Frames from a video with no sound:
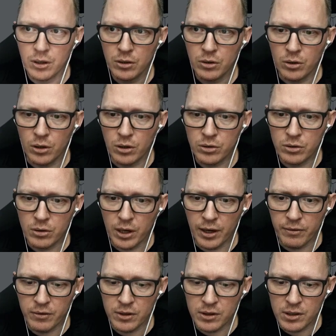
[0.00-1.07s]
You also
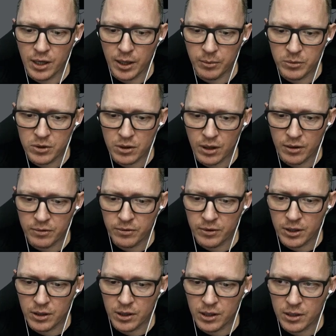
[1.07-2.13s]
have the same stuff
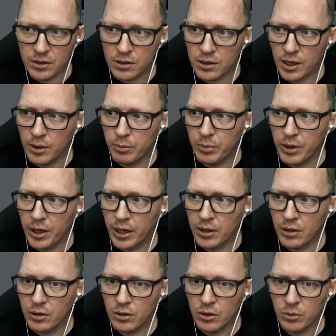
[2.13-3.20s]
in these A P I
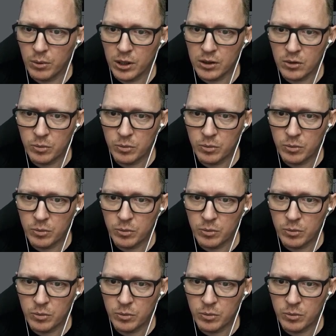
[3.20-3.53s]
documents,